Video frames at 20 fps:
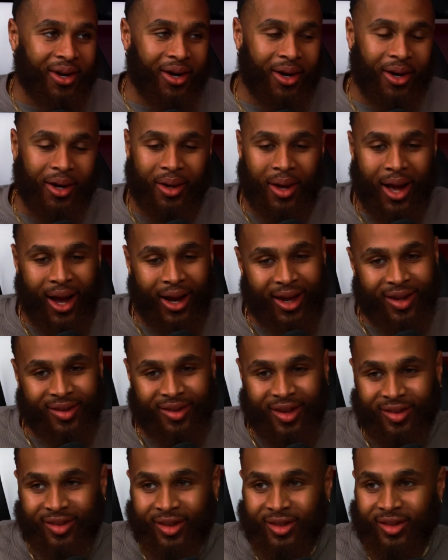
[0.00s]
I guess
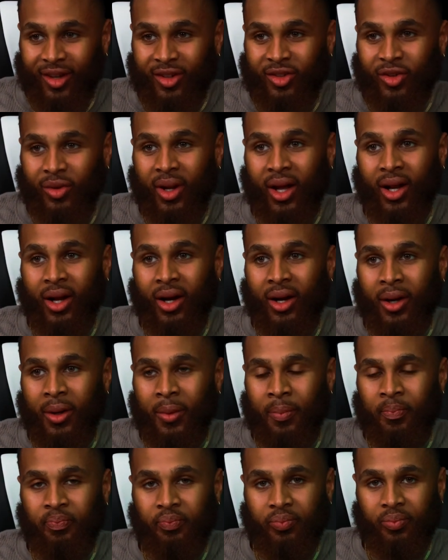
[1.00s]
that's to touch on
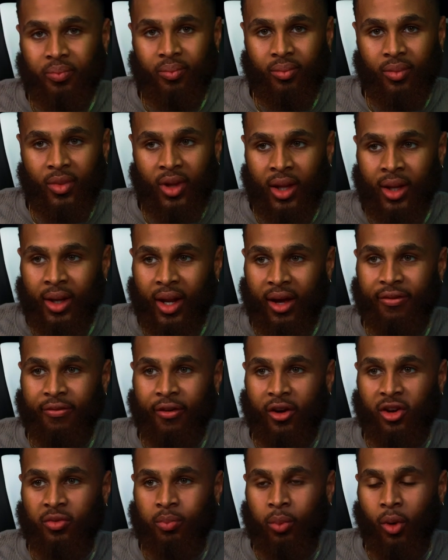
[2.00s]
that
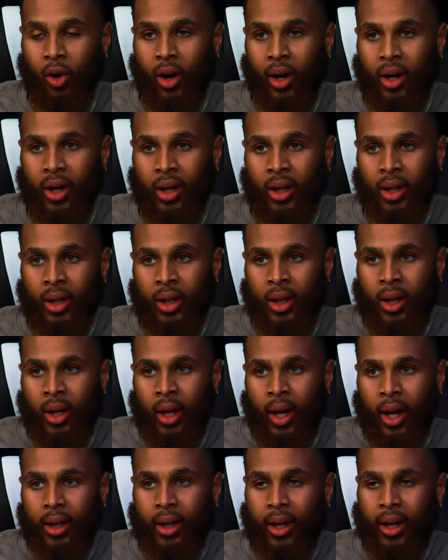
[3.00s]
first part,
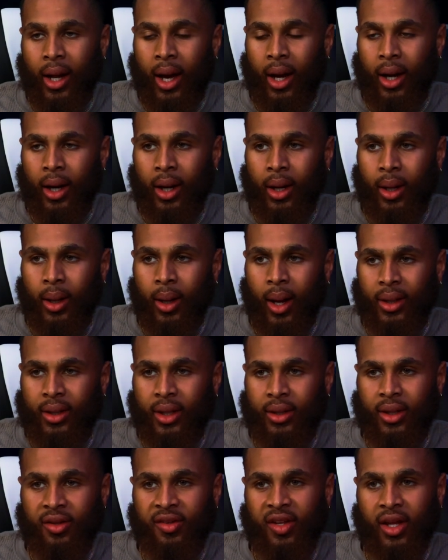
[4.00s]
and then I
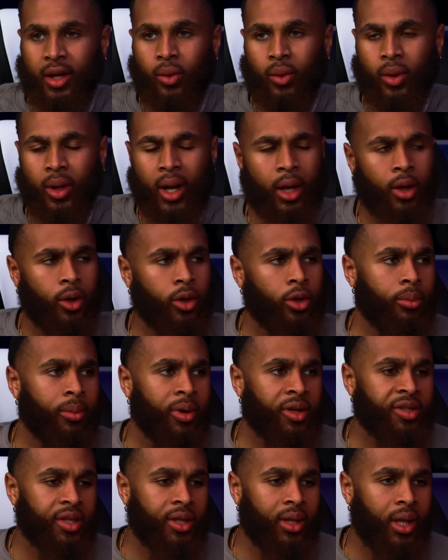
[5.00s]
think the second one, I know you
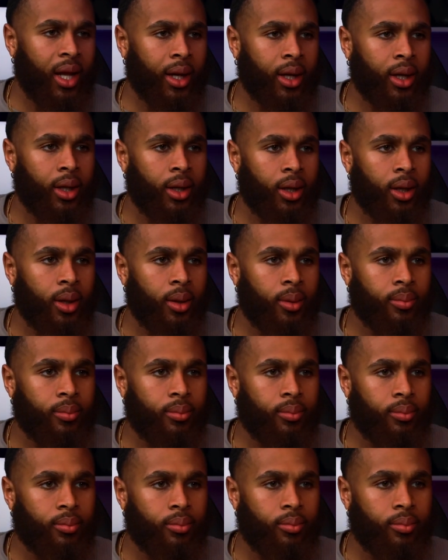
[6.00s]
mentioned like
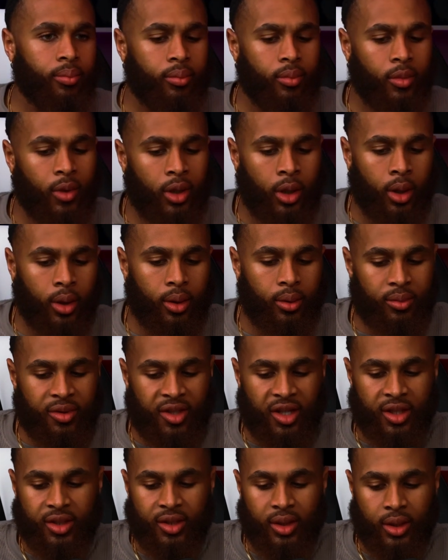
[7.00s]

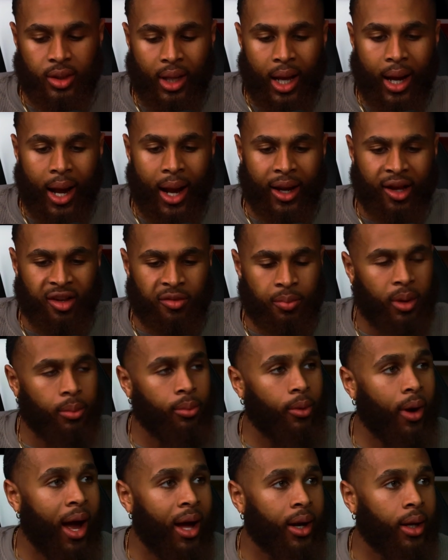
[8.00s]
teaching, like, I guess
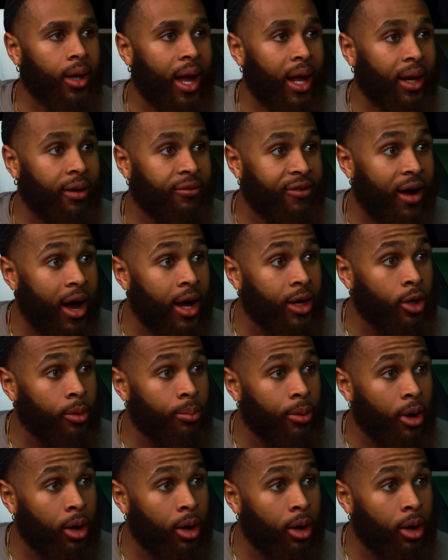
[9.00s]
people how to find their